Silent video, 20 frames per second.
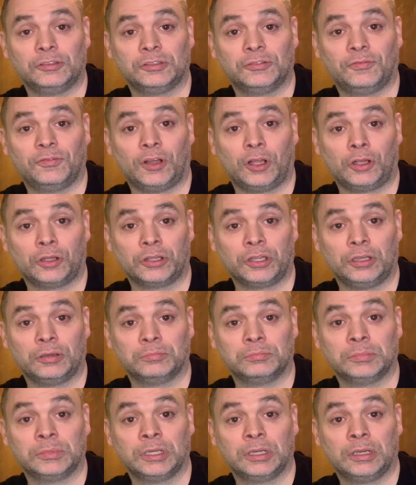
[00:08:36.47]

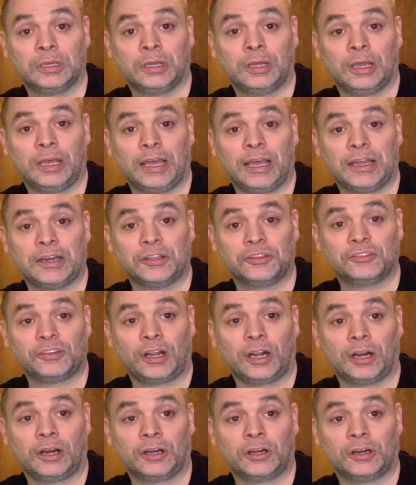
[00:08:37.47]
volume, and it's
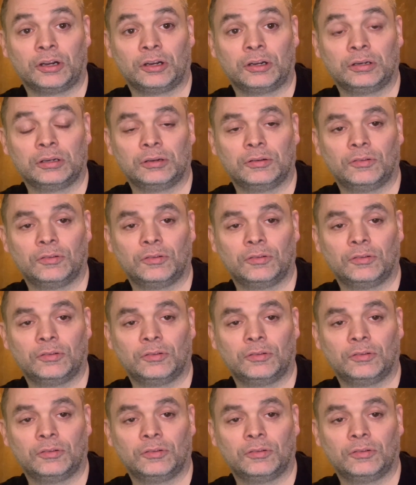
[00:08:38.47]
harder